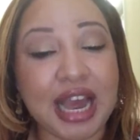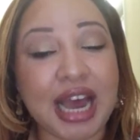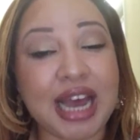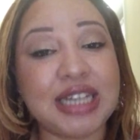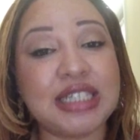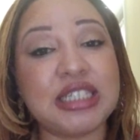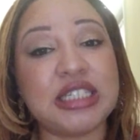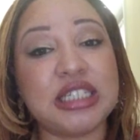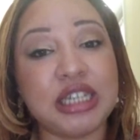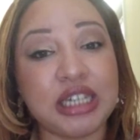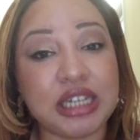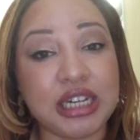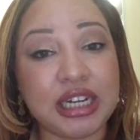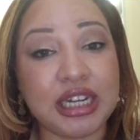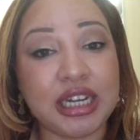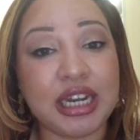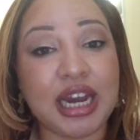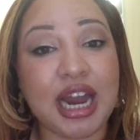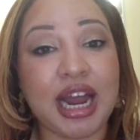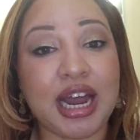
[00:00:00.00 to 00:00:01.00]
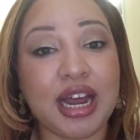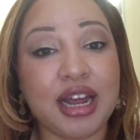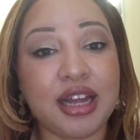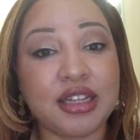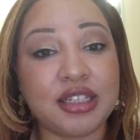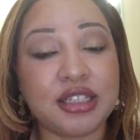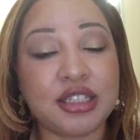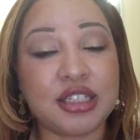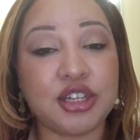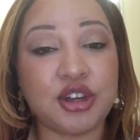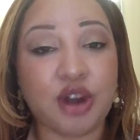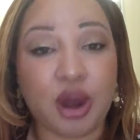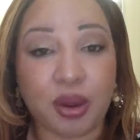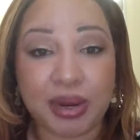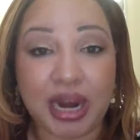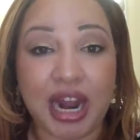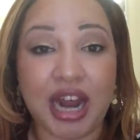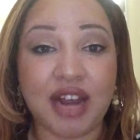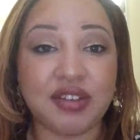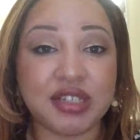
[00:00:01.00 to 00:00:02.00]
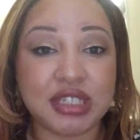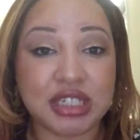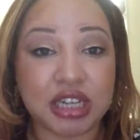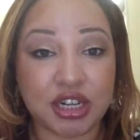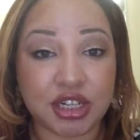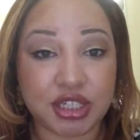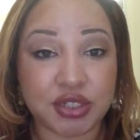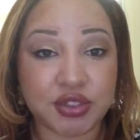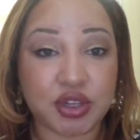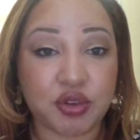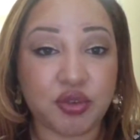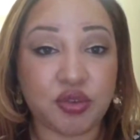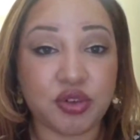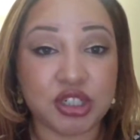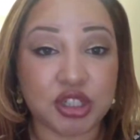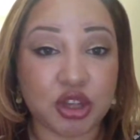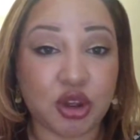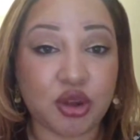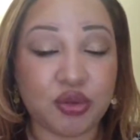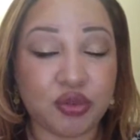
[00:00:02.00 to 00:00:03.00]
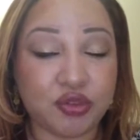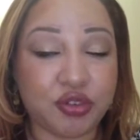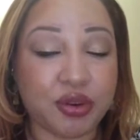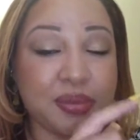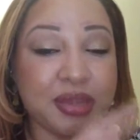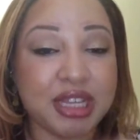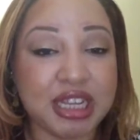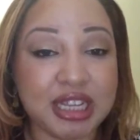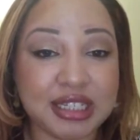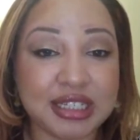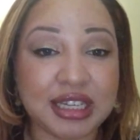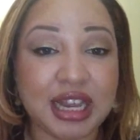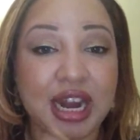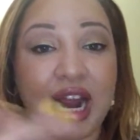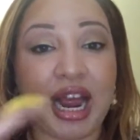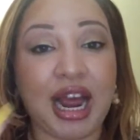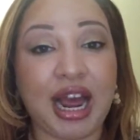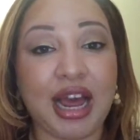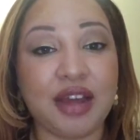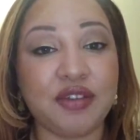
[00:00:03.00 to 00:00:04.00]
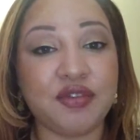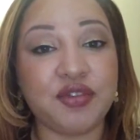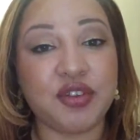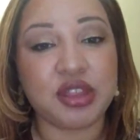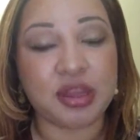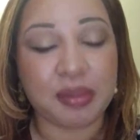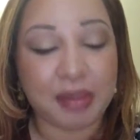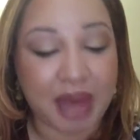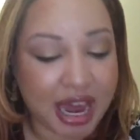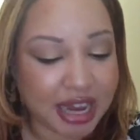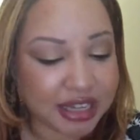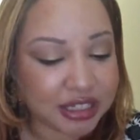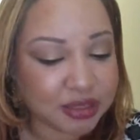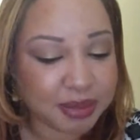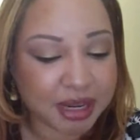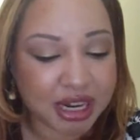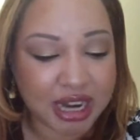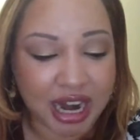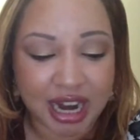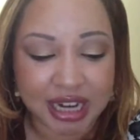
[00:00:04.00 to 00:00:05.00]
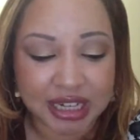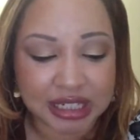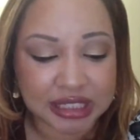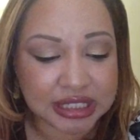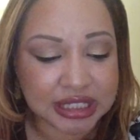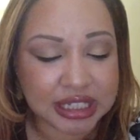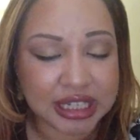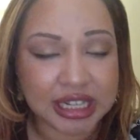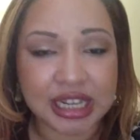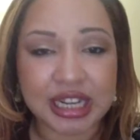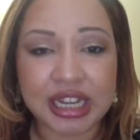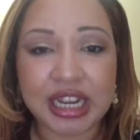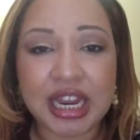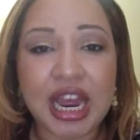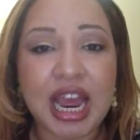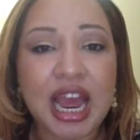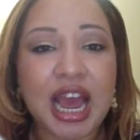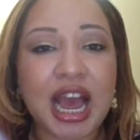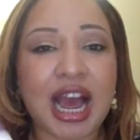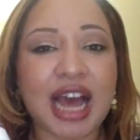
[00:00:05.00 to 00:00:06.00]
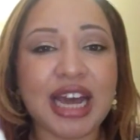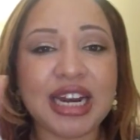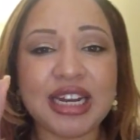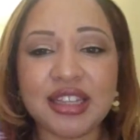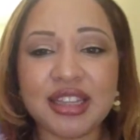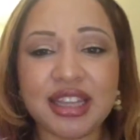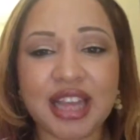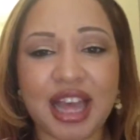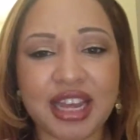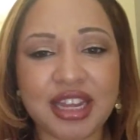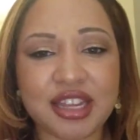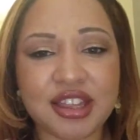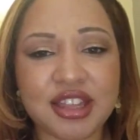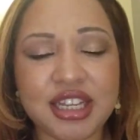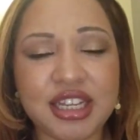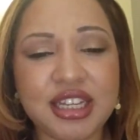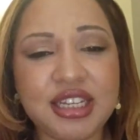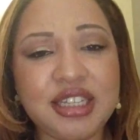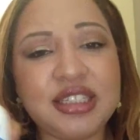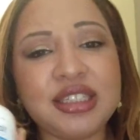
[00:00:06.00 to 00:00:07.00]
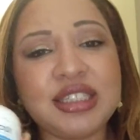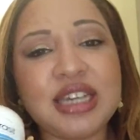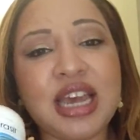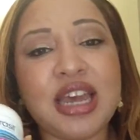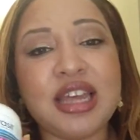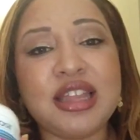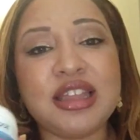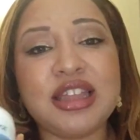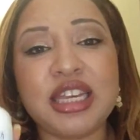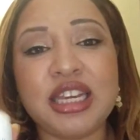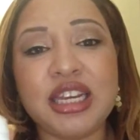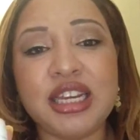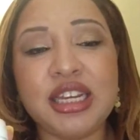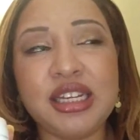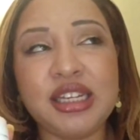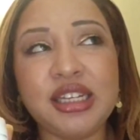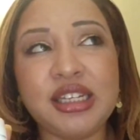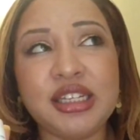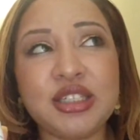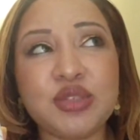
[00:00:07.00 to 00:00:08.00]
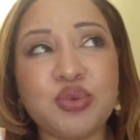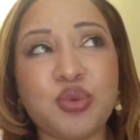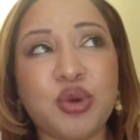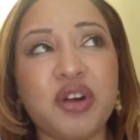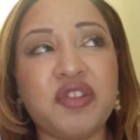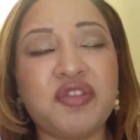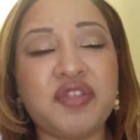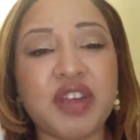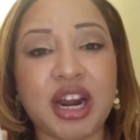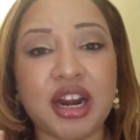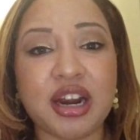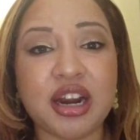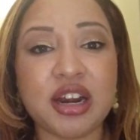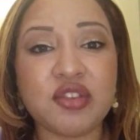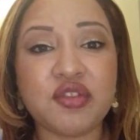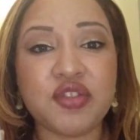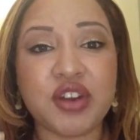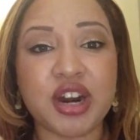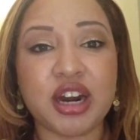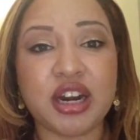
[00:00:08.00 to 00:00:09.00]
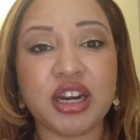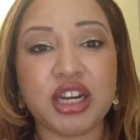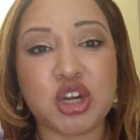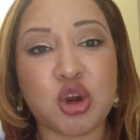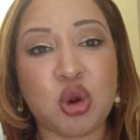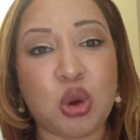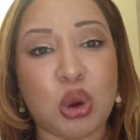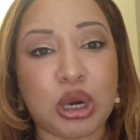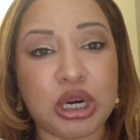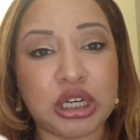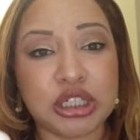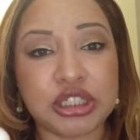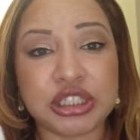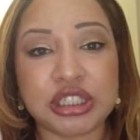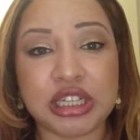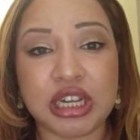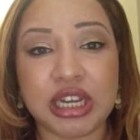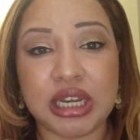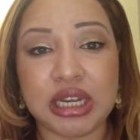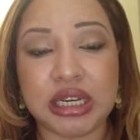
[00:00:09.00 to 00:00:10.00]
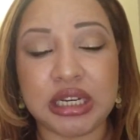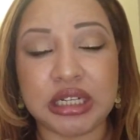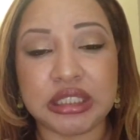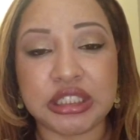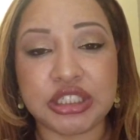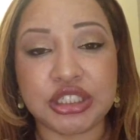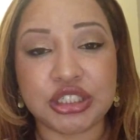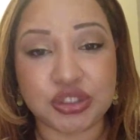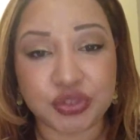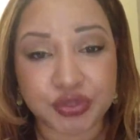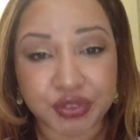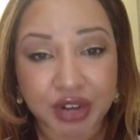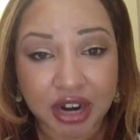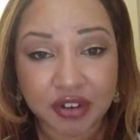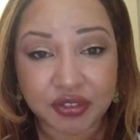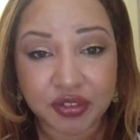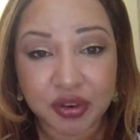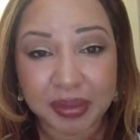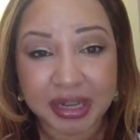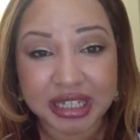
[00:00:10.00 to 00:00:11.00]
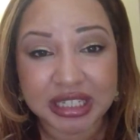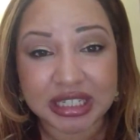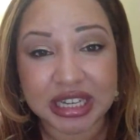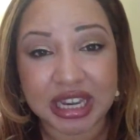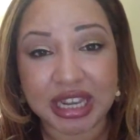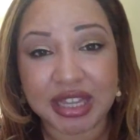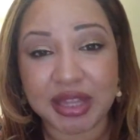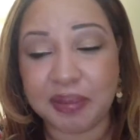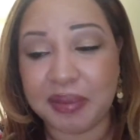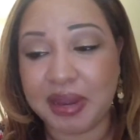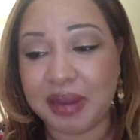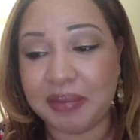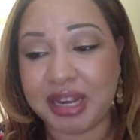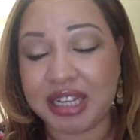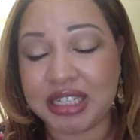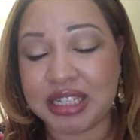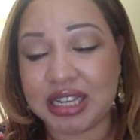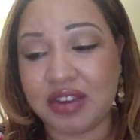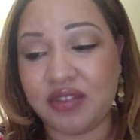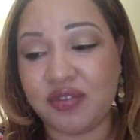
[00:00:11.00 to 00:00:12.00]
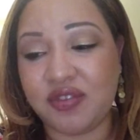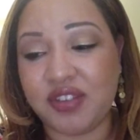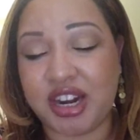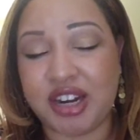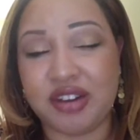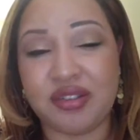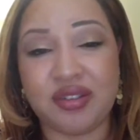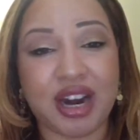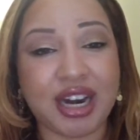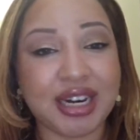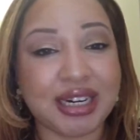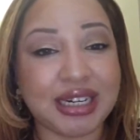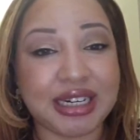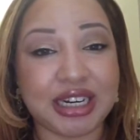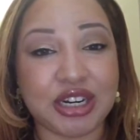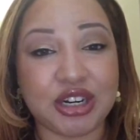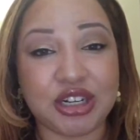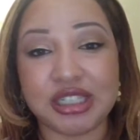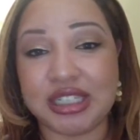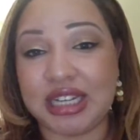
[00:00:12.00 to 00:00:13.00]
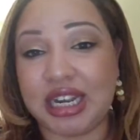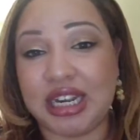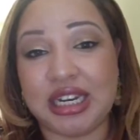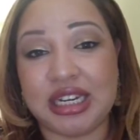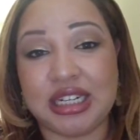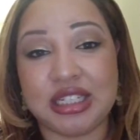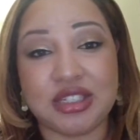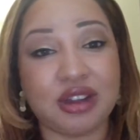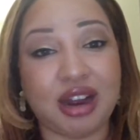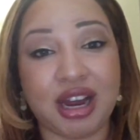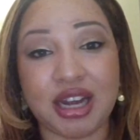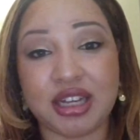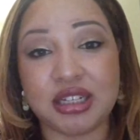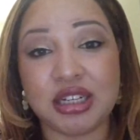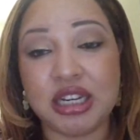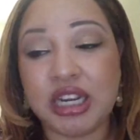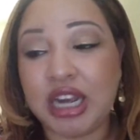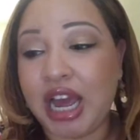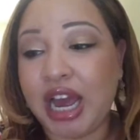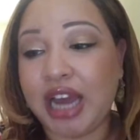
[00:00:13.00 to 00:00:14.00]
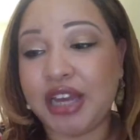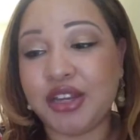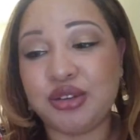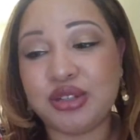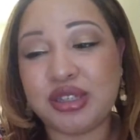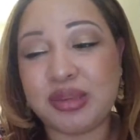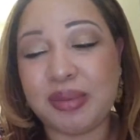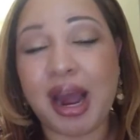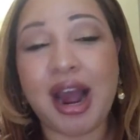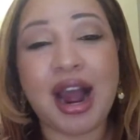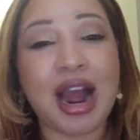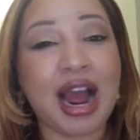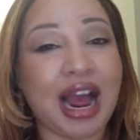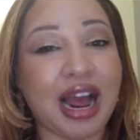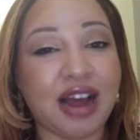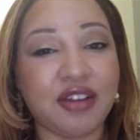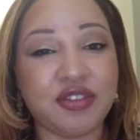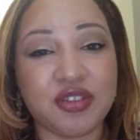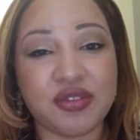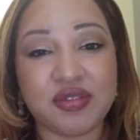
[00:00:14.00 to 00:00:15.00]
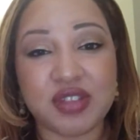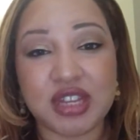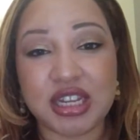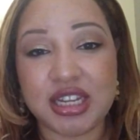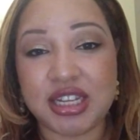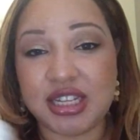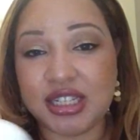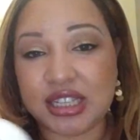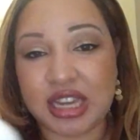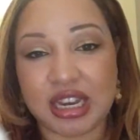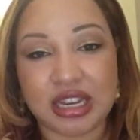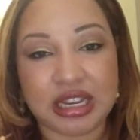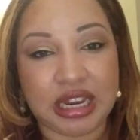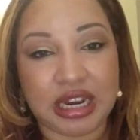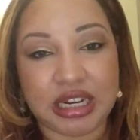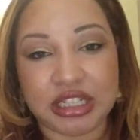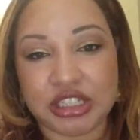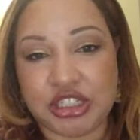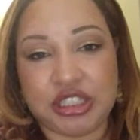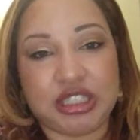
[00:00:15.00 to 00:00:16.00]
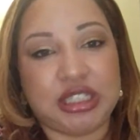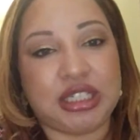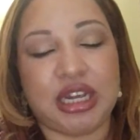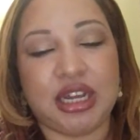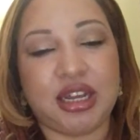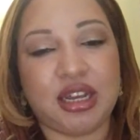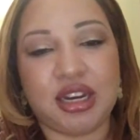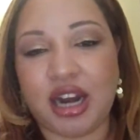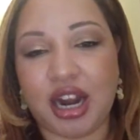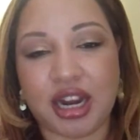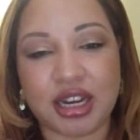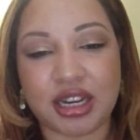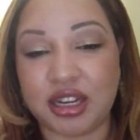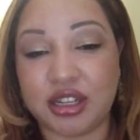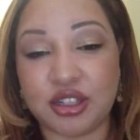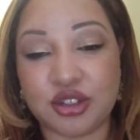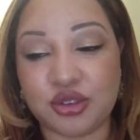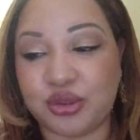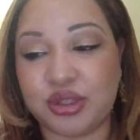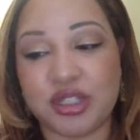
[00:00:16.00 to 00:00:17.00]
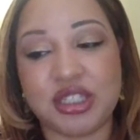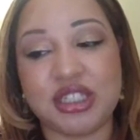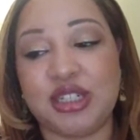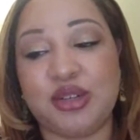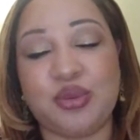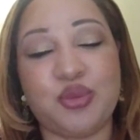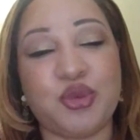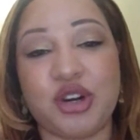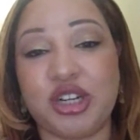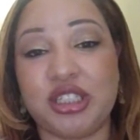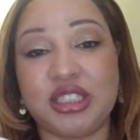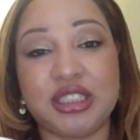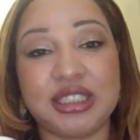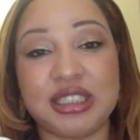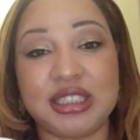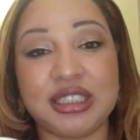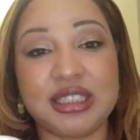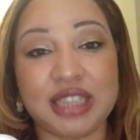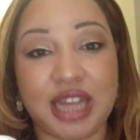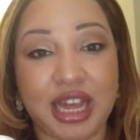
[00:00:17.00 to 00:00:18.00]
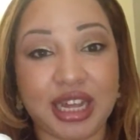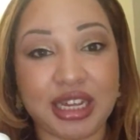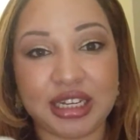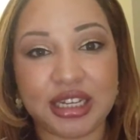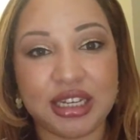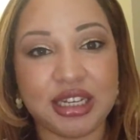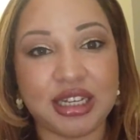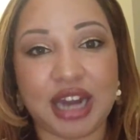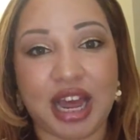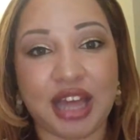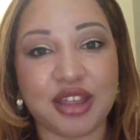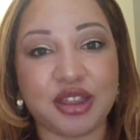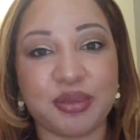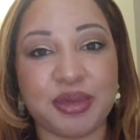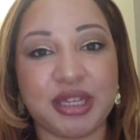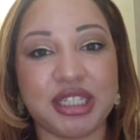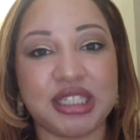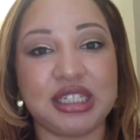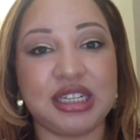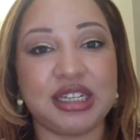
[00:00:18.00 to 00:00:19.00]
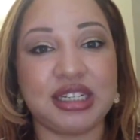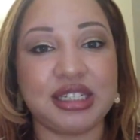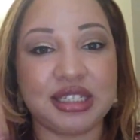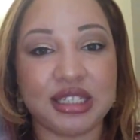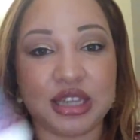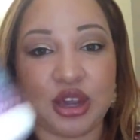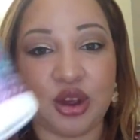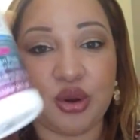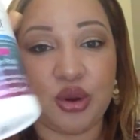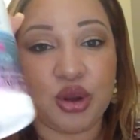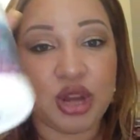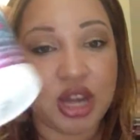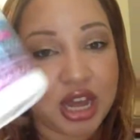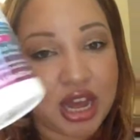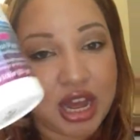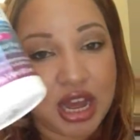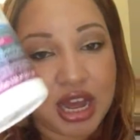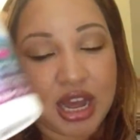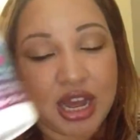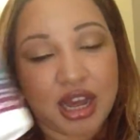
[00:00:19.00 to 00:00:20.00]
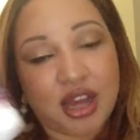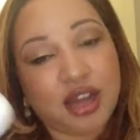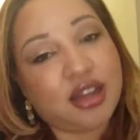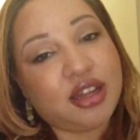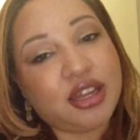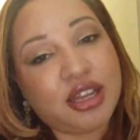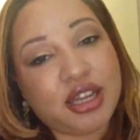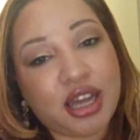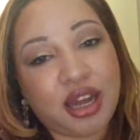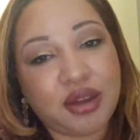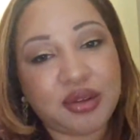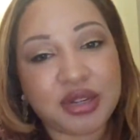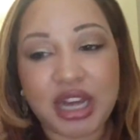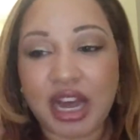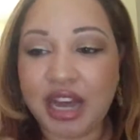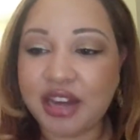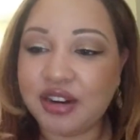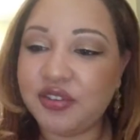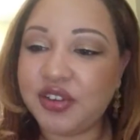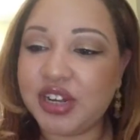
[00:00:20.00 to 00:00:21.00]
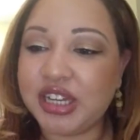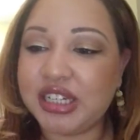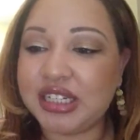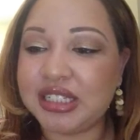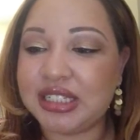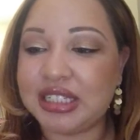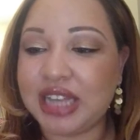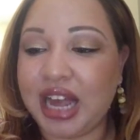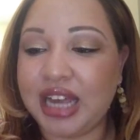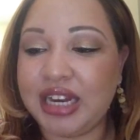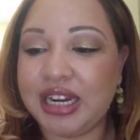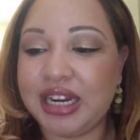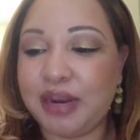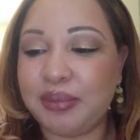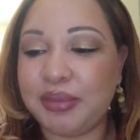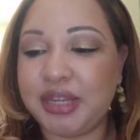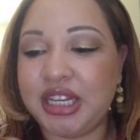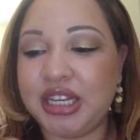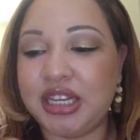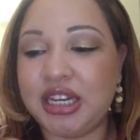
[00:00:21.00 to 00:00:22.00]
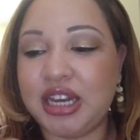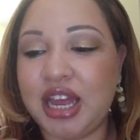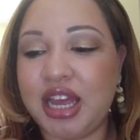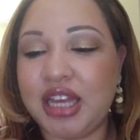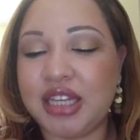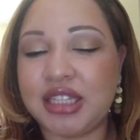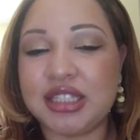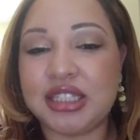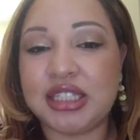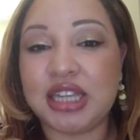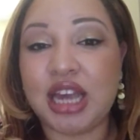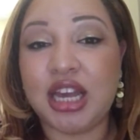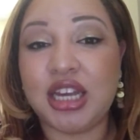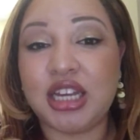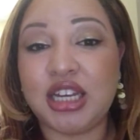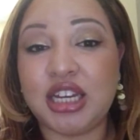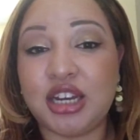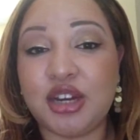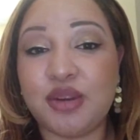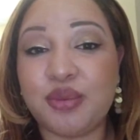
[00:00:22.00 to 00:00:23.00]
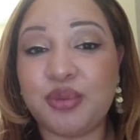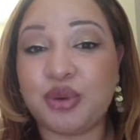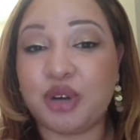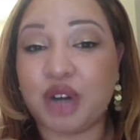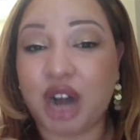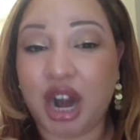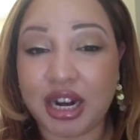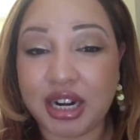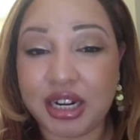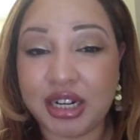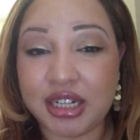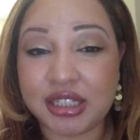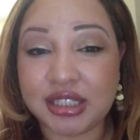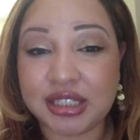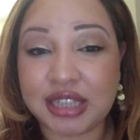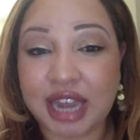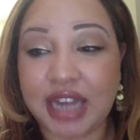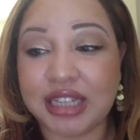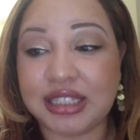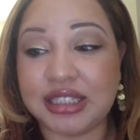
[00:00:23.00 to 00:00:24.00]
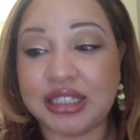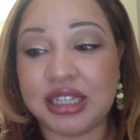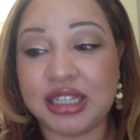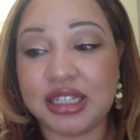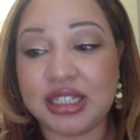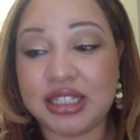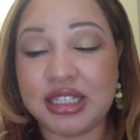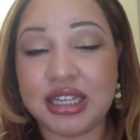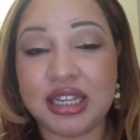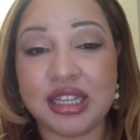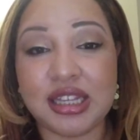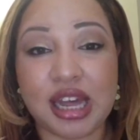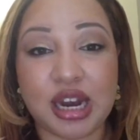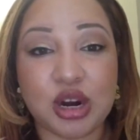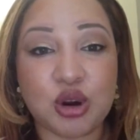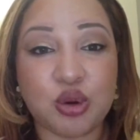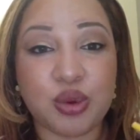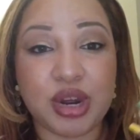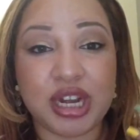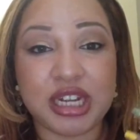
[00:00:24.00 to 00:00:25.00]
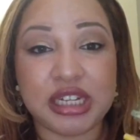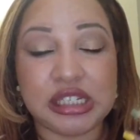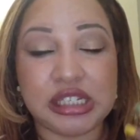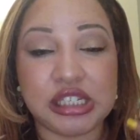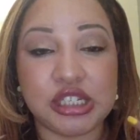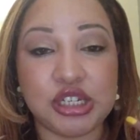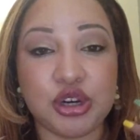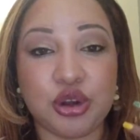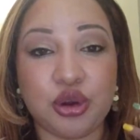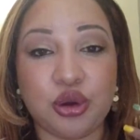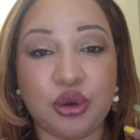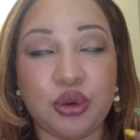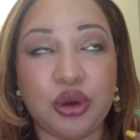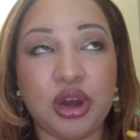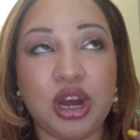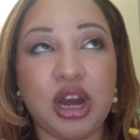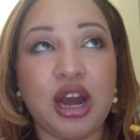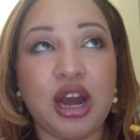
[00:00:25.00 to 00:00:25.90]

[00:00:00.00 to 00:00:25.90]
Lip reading: as good as, you know, I would have as good as a result from these that I had from the mask, but honestly, I didn't like these. These were very, very coarse and just rough on my skin. They made my skin very red and irritated, so I used about half of these, and then I just said, I can't do this anymore. It's just like not the business. So I'm kind of undecided. I mean, it's a good product. I did see that it was, you know,